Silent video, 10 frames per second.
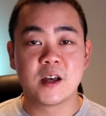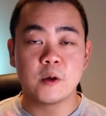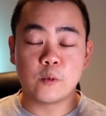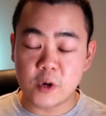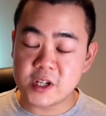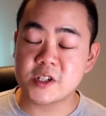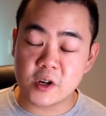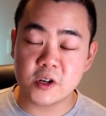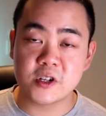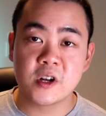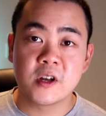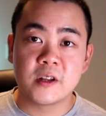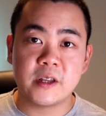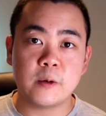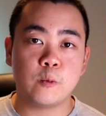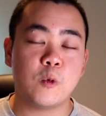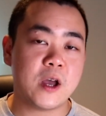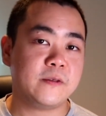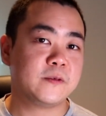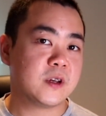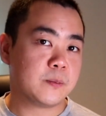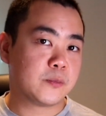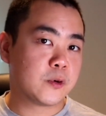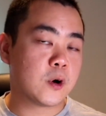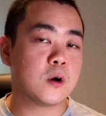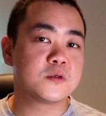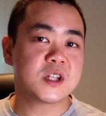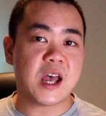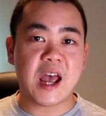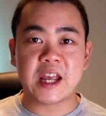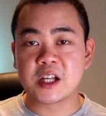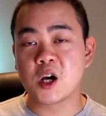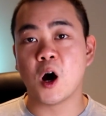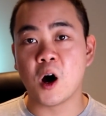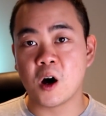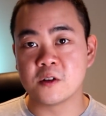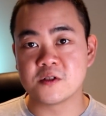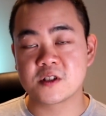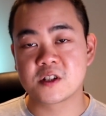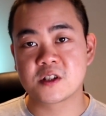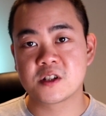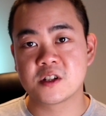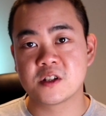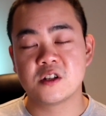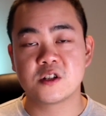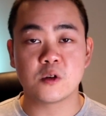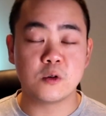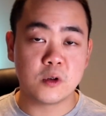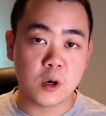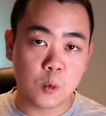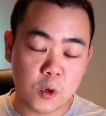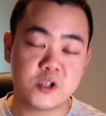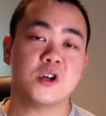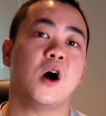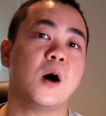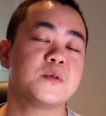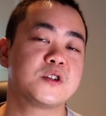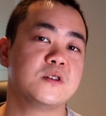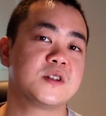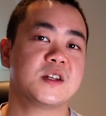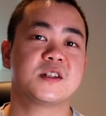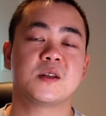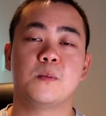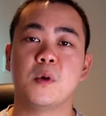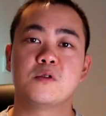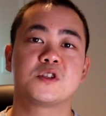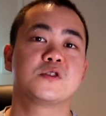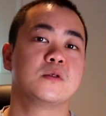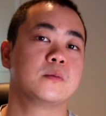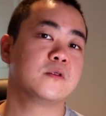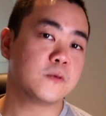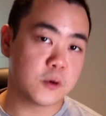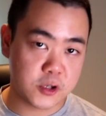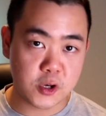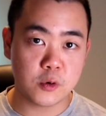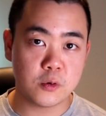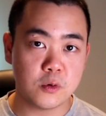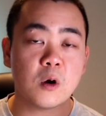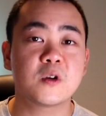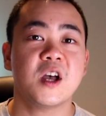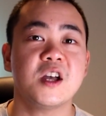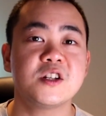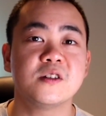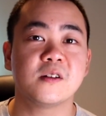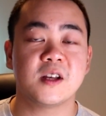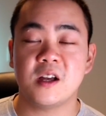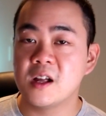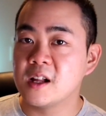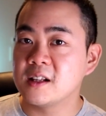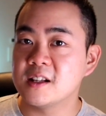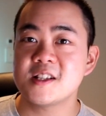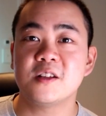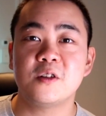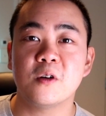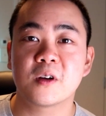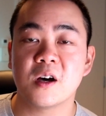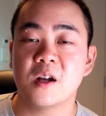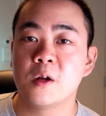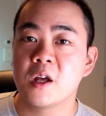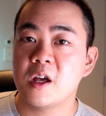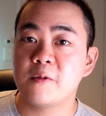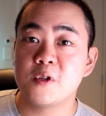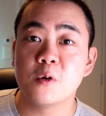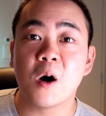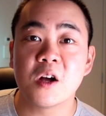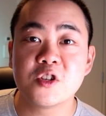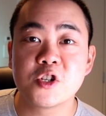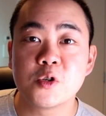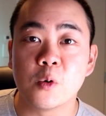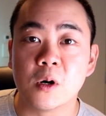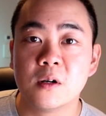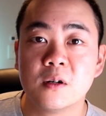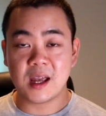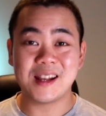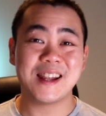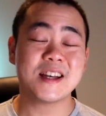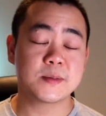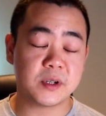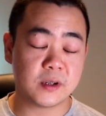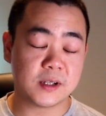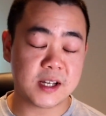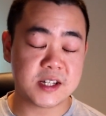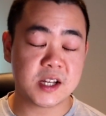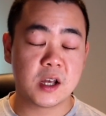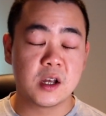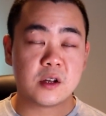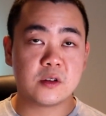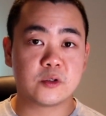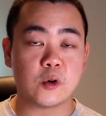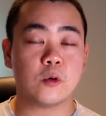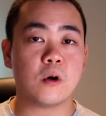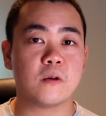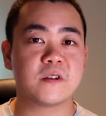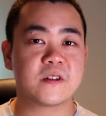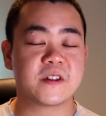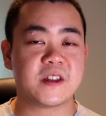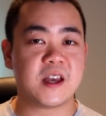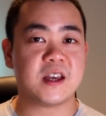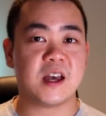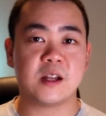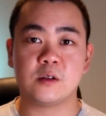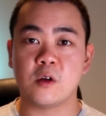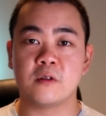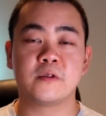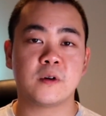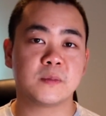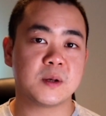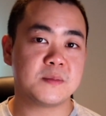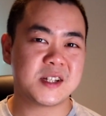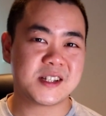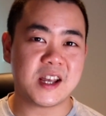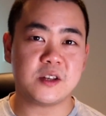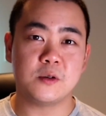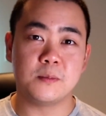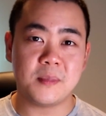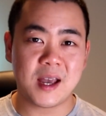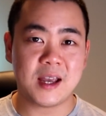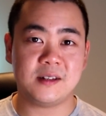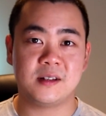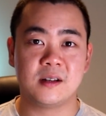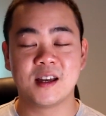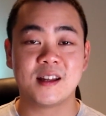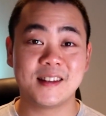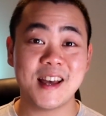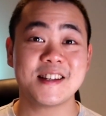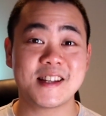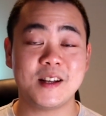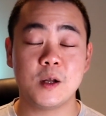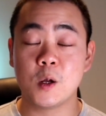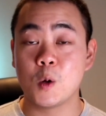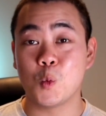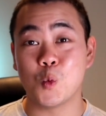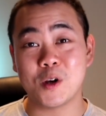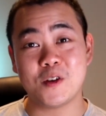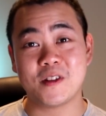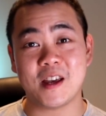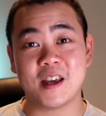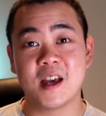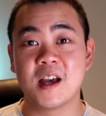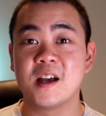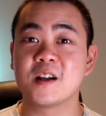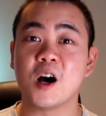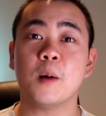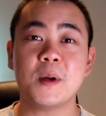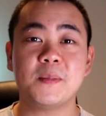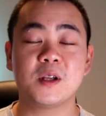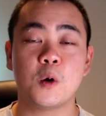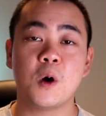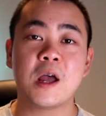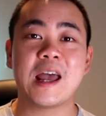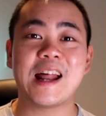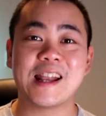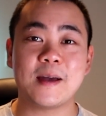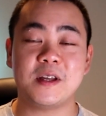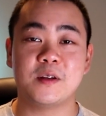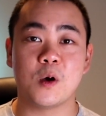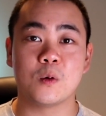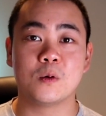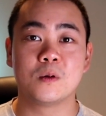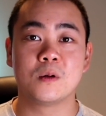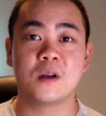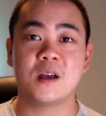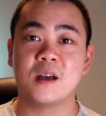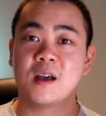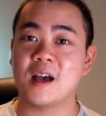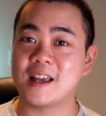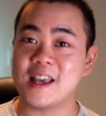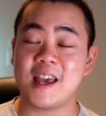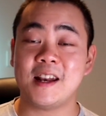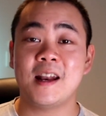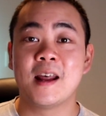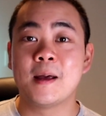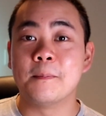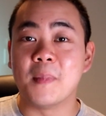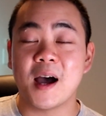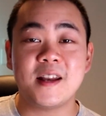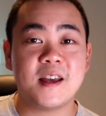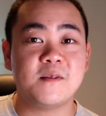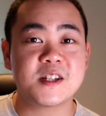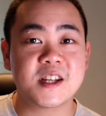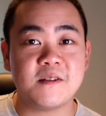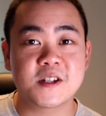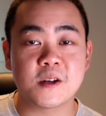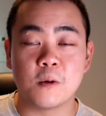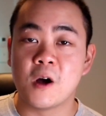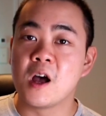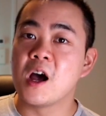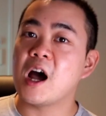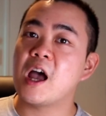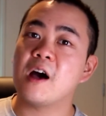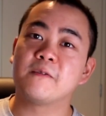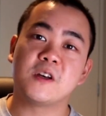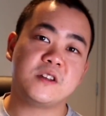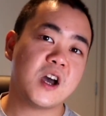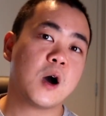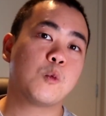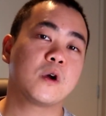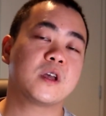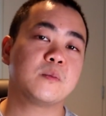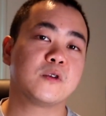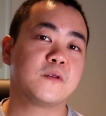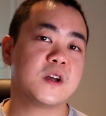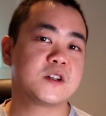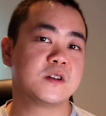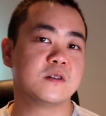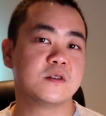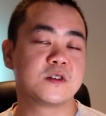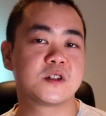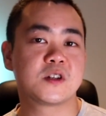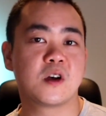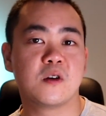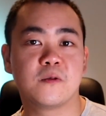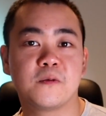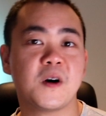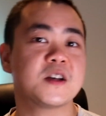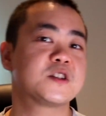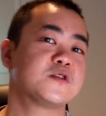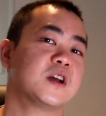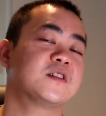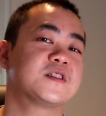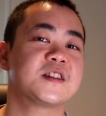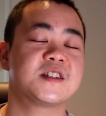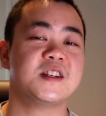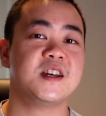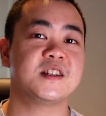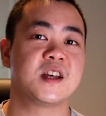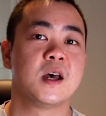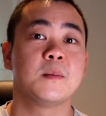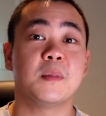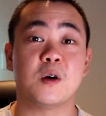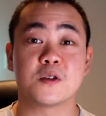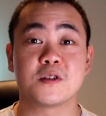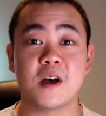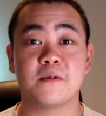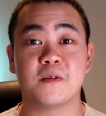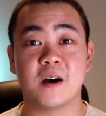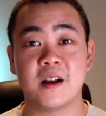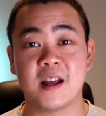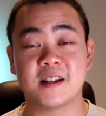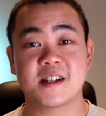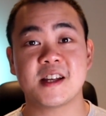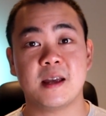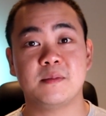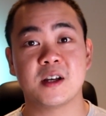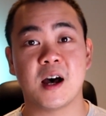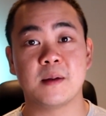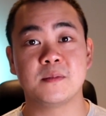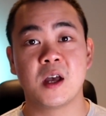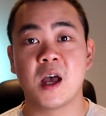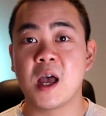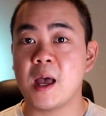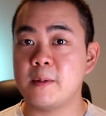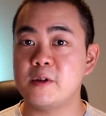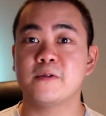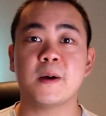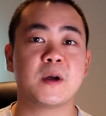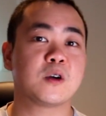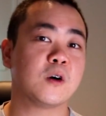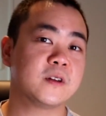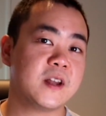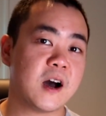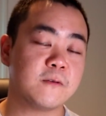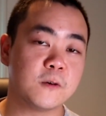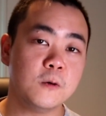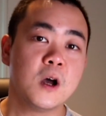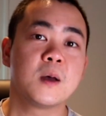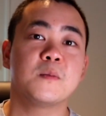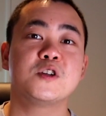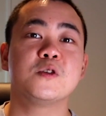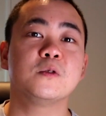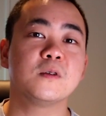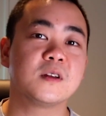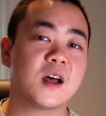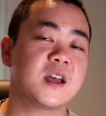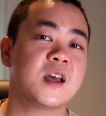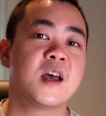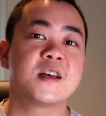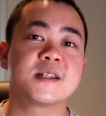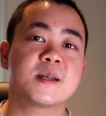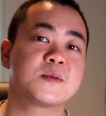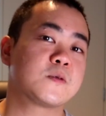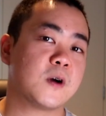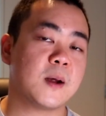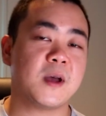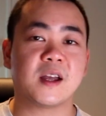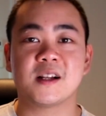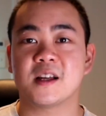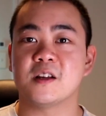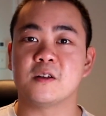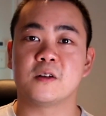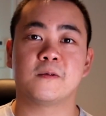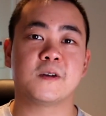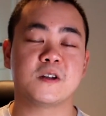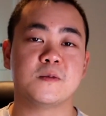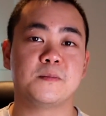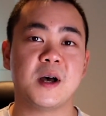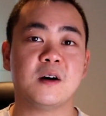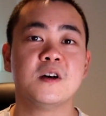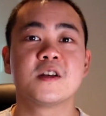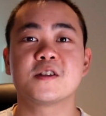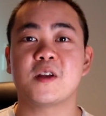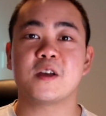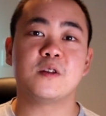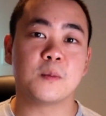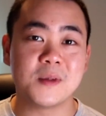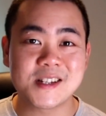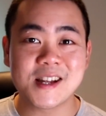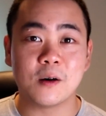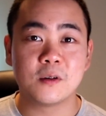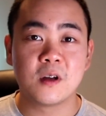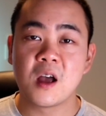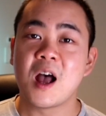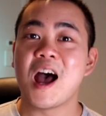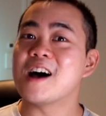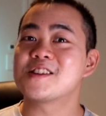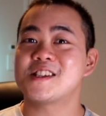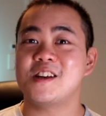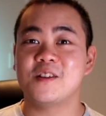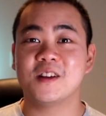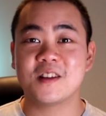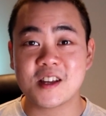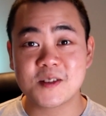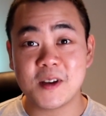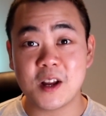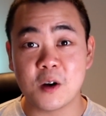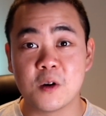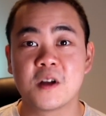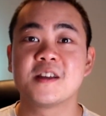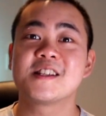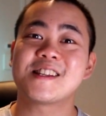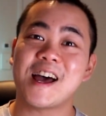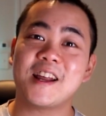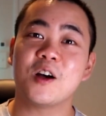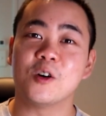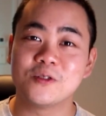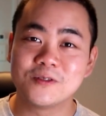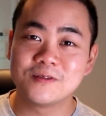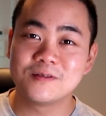Research, then weigh the pros and cons so you know which options is the most suitable for you. Occasionally, listen to your gut if you are unsure. And last but not least, don't overthink and learn from the mistake you made. That's it. What do you think? Comment below and let me know. Again, my name is Keith So. I help the young working professionals to fast track their success but also have fun at the same time. If you find my content helpful, be sure to like, subscribe and click the notification bell so that you don't miss out. I'll see you in the next video. Signing off.